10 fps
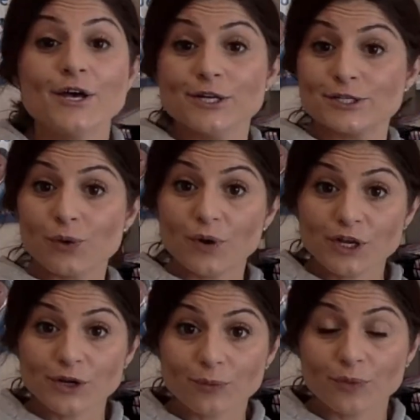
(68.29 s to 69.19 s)
So when
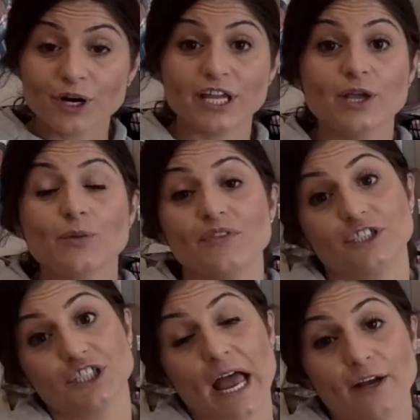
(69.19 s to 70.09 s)
you're working with a
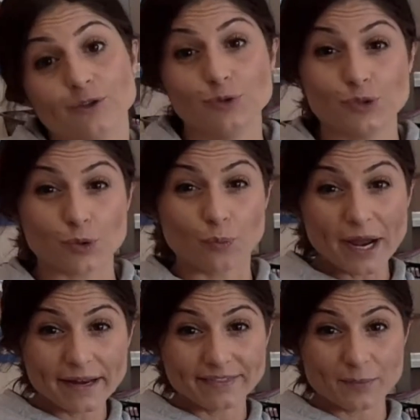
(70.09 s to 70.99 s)
child who's right
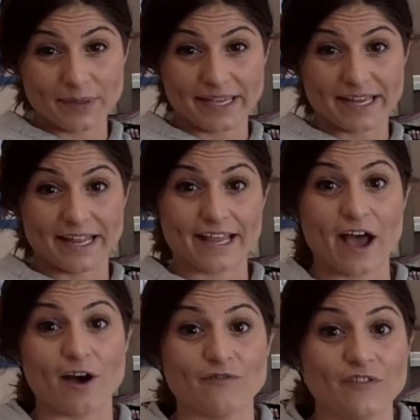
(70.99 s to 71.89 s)
at the beginning
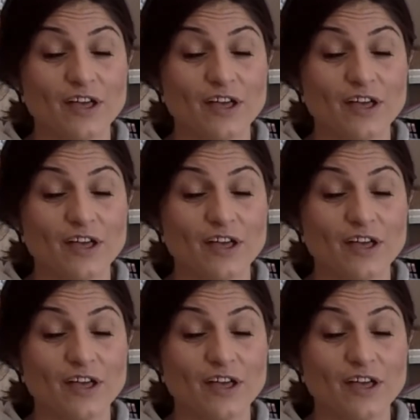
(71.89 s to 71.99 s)
of